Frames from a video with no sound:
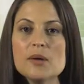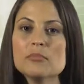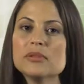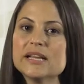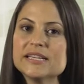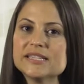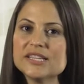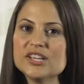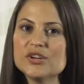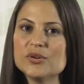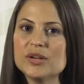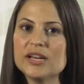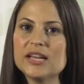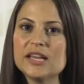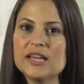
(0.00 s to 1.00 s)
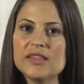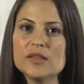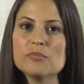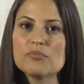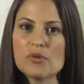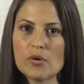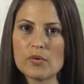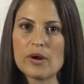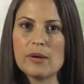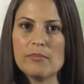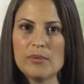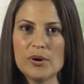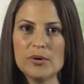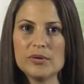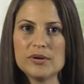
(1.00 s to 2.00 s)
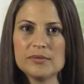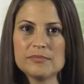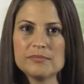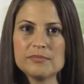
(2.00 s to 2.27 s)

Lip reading: Place the unit in the program mode.